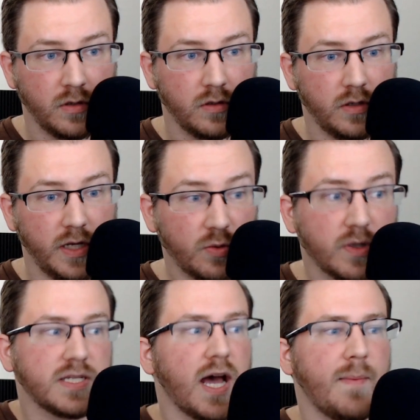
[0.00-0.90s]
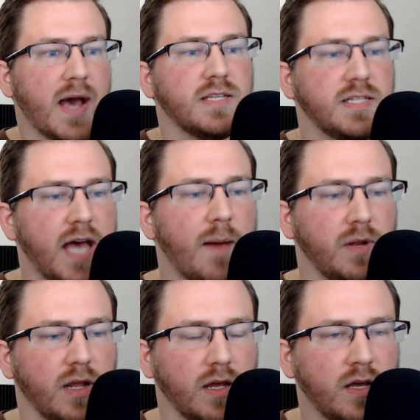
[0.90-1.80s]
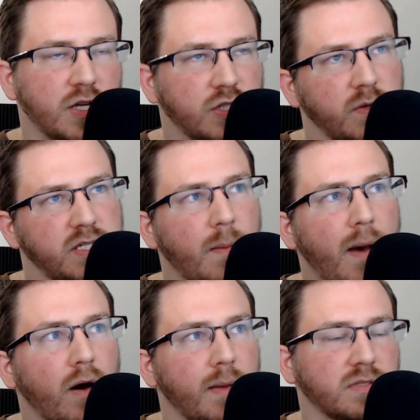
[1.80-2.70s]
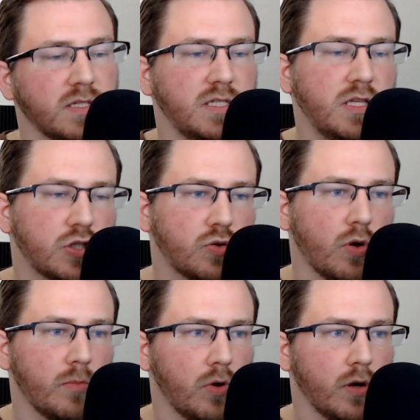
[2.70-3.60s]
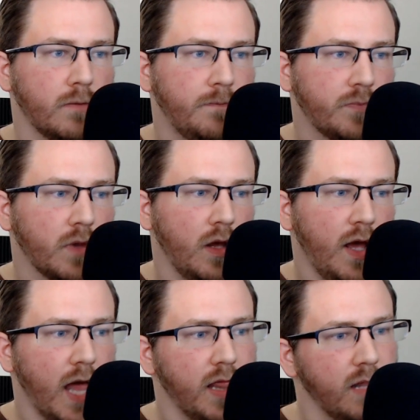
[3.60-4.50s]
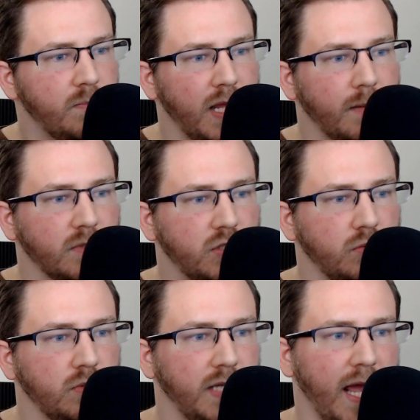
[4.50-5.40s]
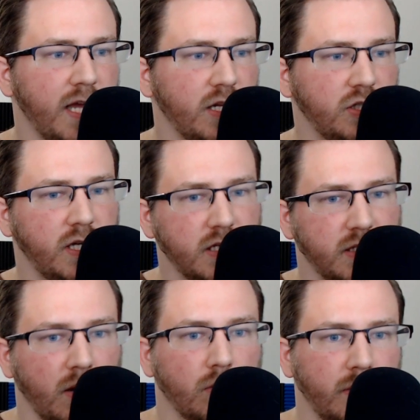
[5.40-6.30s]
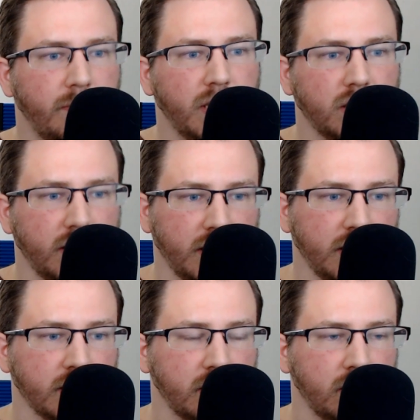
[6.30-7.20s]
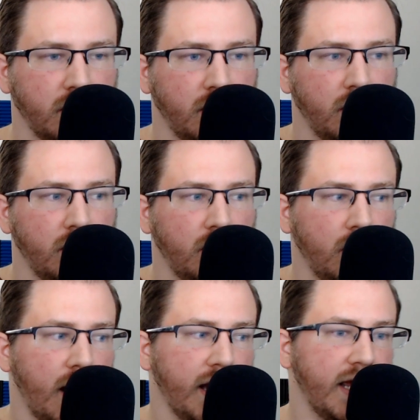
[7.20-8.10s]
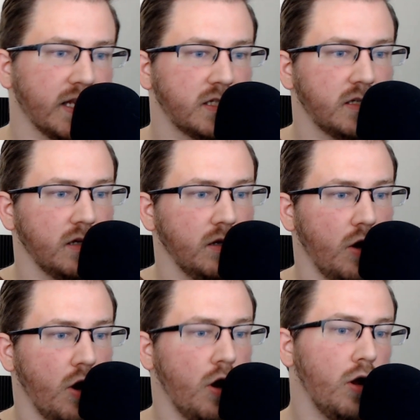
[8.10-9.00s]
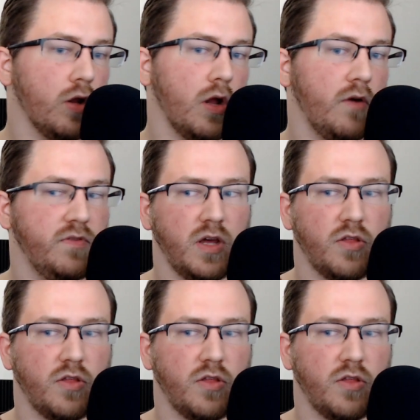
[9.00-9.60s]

In real time, as it's happening. So he's somehow able to see the scoreboard. and then be able to gauge his own abilities against all of the other